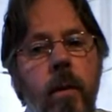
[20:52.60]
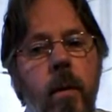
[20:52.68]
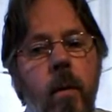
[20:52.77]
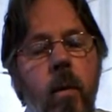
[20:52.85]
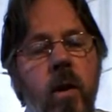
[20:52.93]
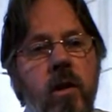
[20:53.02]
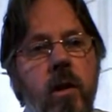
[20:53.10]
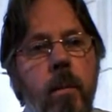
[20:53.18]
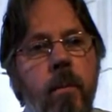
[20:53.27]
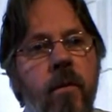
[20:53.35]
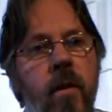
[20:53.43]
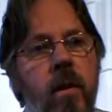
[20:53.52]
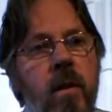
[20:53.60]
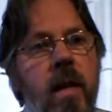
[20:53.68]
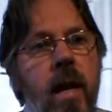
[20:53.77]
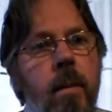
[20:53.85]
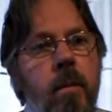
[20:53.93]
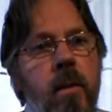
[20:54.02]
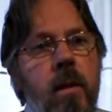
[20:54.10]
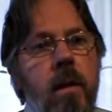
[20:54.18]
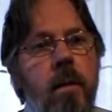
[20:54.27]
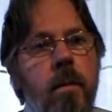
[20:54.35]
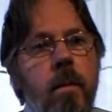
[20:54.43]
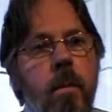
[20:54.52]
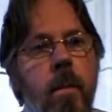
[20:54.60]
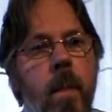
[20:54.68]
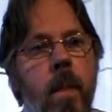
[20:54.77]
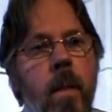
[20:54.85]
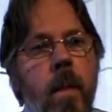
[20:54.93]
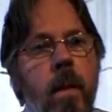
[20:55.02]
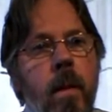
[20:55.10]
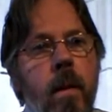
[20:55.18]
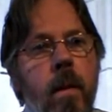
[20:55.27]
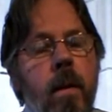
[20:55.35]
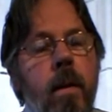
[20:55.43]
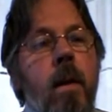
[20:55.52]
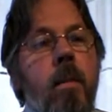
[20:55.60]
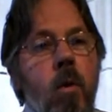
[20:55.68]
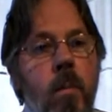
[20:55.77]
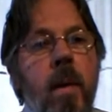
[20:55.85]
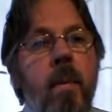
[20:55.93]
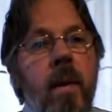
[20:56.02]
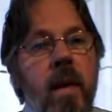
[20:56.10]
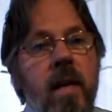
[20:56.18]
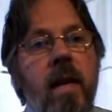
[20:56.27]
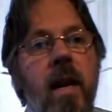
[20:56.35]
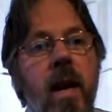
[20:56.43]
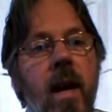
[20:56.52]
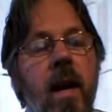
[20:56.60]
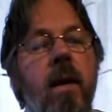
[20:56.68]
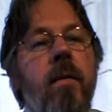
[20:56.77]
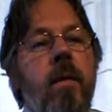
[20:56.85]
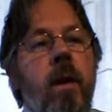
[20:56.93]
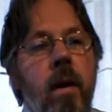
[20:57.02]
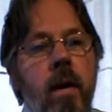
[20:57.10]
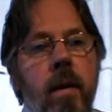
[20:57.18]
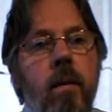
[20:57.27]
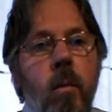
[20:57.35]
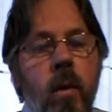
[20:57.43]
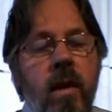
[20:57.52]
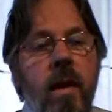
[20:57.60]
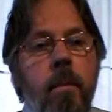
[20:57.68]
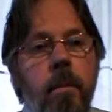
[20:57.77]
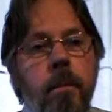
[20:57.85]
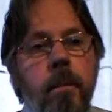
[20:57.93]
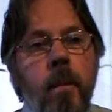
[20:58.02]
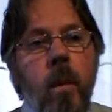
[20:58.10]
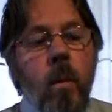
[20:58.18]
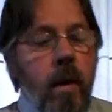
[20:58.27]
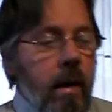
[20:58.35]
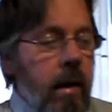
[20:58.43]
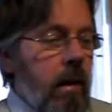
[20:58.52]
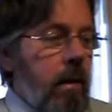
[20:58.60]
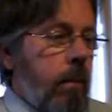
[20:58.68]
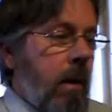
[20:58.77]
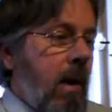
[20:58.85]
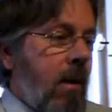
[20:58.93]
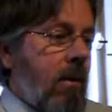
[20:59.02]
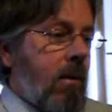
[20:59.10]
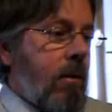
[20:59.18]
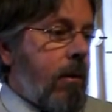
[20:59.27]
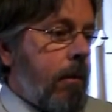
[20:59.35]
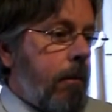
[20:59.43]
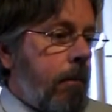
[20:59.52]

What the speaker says: worship false names, the more people he's going to have going with him where he belongs.